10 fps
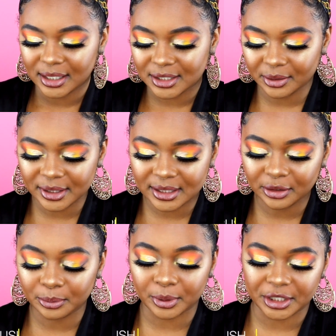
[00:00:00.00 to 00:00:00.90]
So this
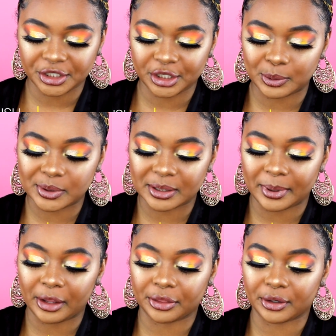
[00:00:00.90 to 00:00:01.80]
little brush here was
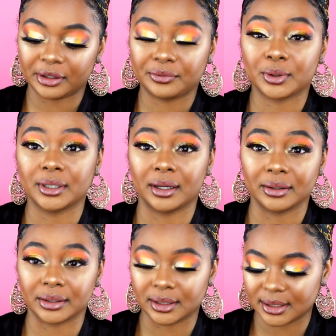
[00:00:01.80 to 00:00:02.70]
about thirty-four
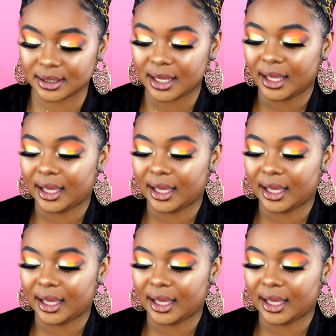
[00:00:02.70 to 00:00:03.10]
dollars,